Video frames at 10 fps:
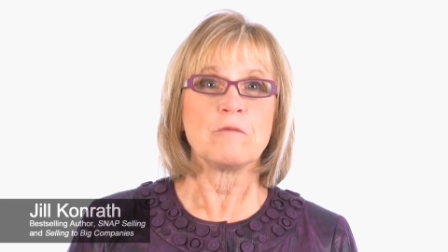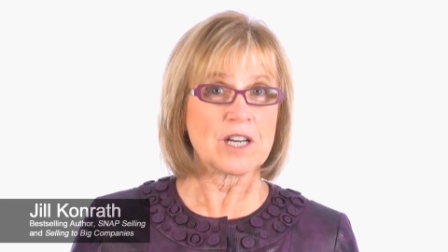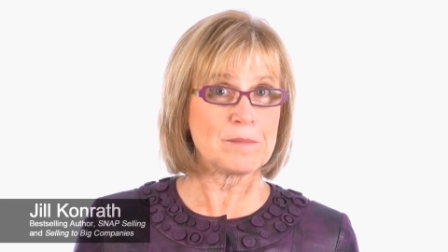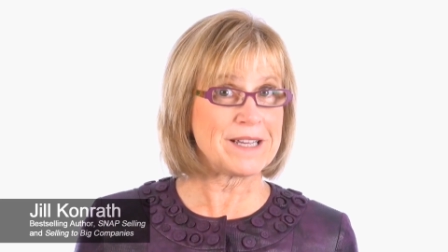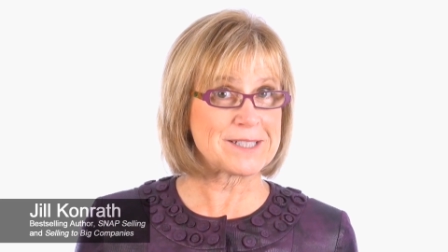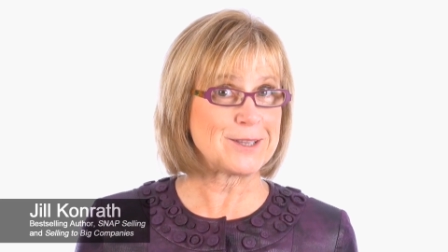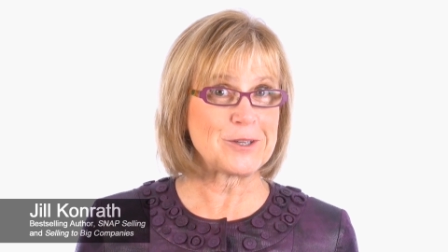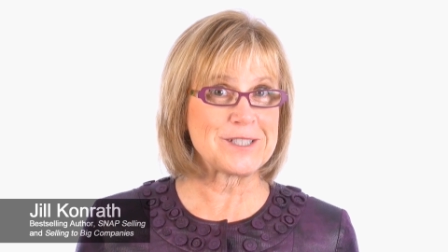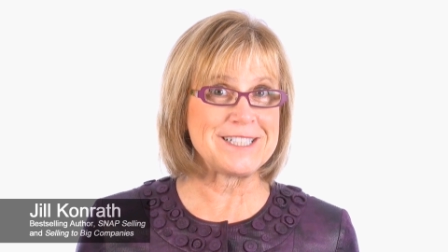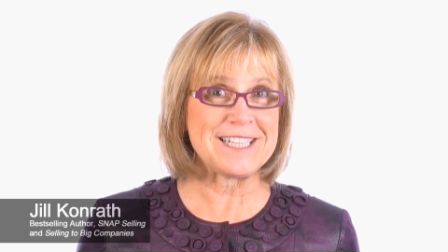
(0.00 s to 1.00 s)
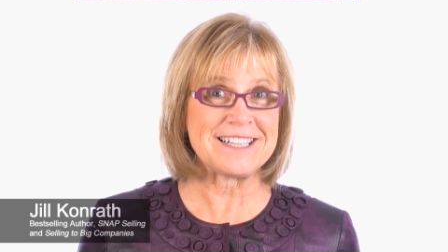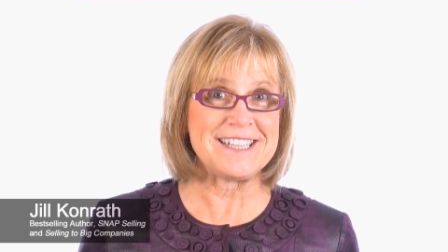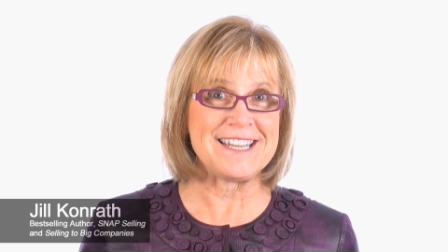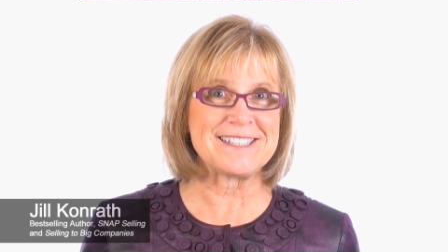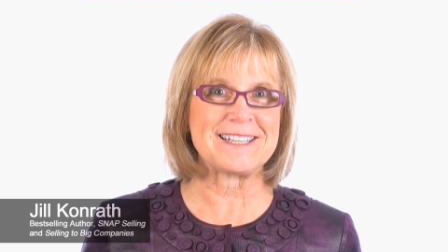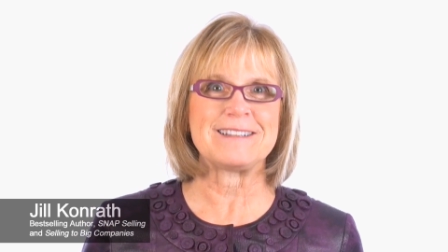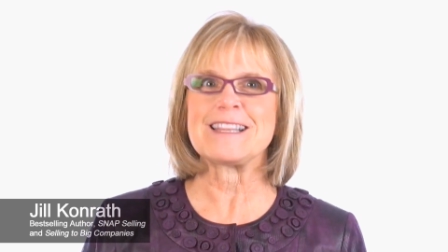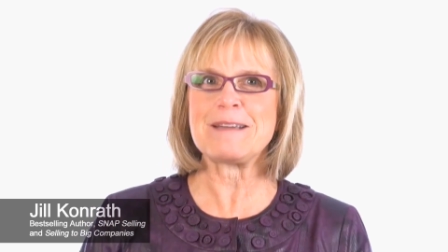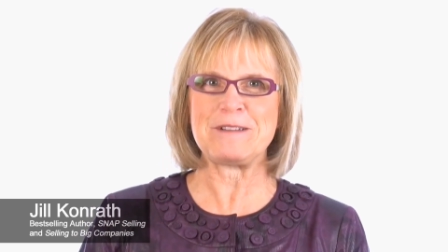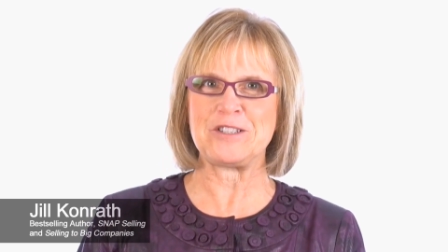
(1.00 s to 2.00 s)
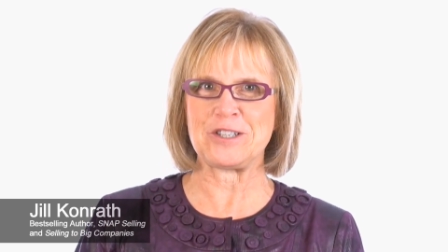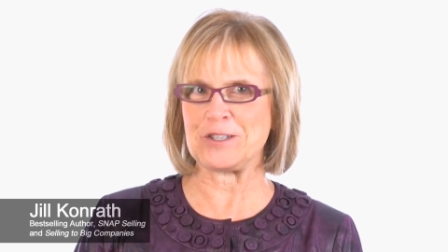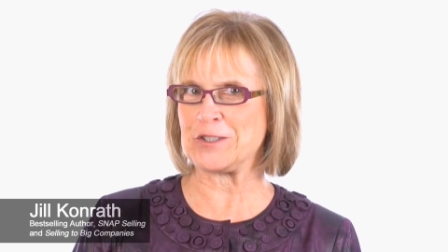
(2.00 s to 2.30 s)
What are the best closing techniques? Let me share